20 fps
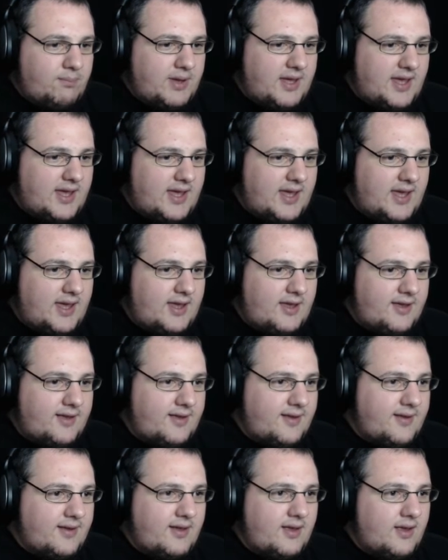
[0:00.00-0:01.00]
B.
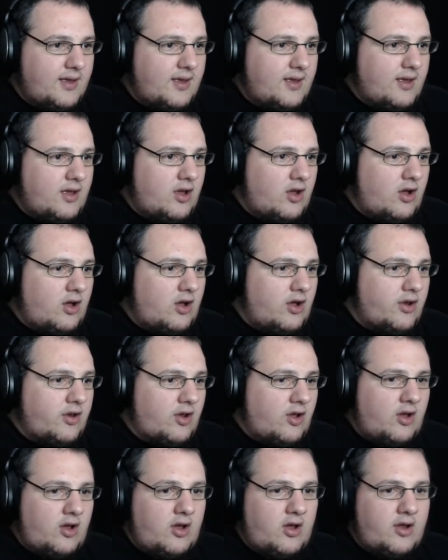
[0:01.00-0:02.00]

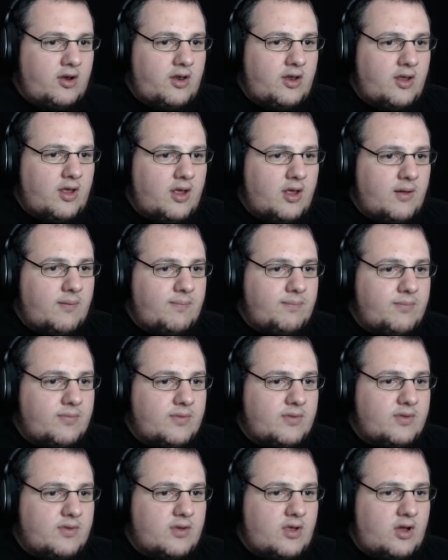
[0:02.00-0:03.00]
On.
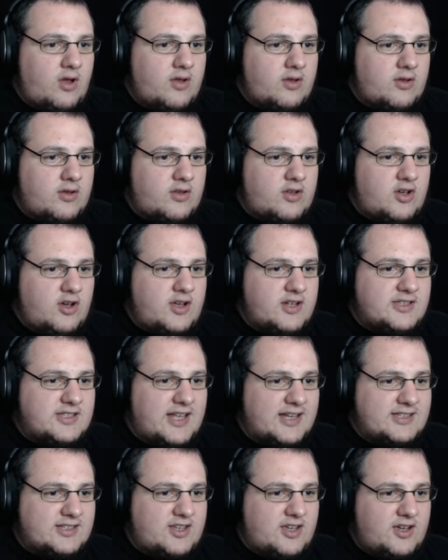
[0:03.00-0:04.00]
Good,
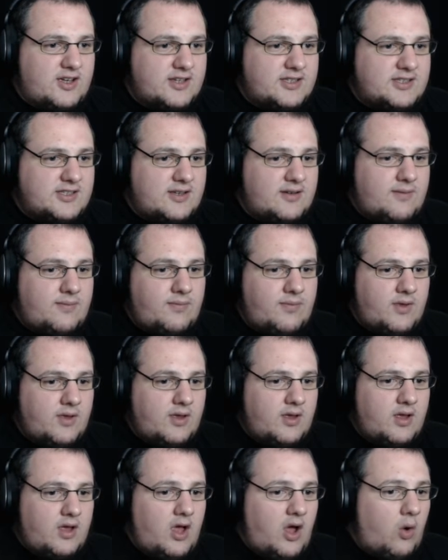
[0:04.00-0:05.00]
that's good.
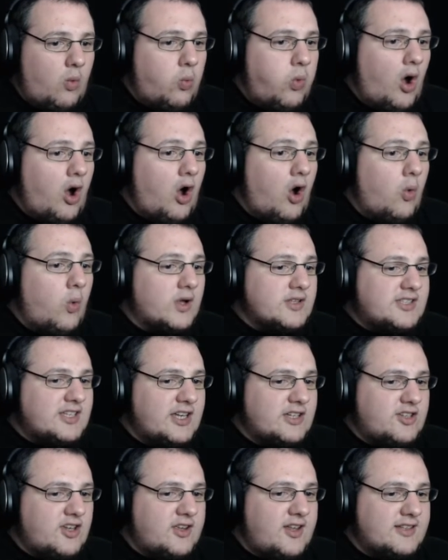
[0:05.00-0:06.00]
Whoa, what
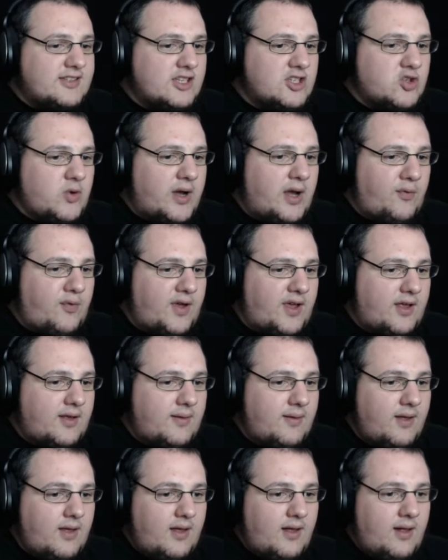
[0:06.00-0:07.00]
did I do? I didn't do anything.
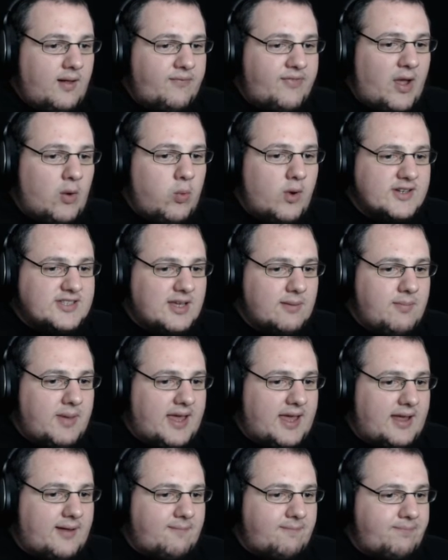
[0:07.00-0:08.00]
That wasn't
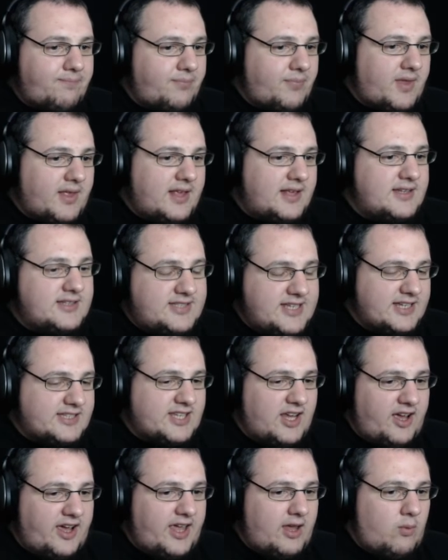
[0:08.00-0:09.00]
me. Sit
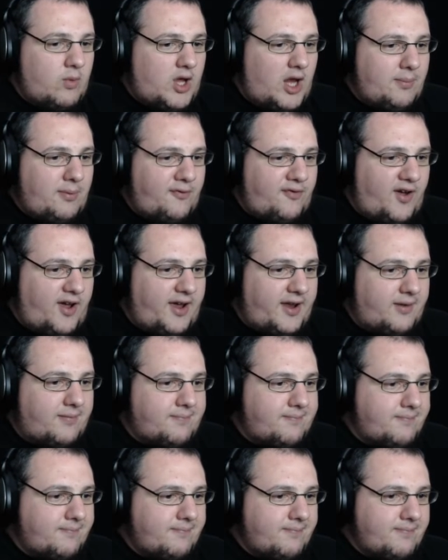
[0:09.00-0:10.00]
tight, we're gonna be fine.
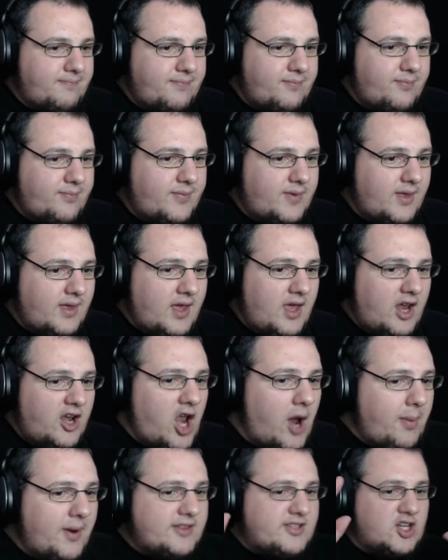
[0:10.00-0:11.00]

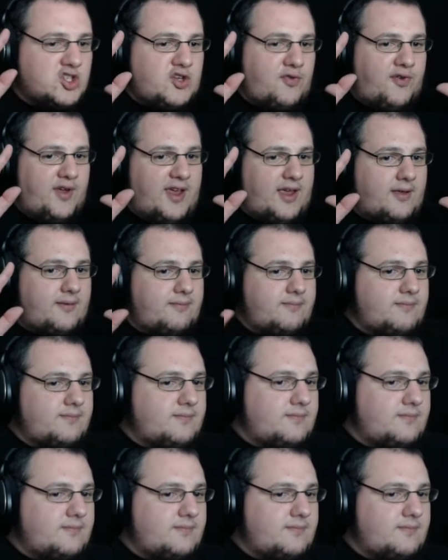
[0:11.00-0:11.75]
Nobody touch a thing.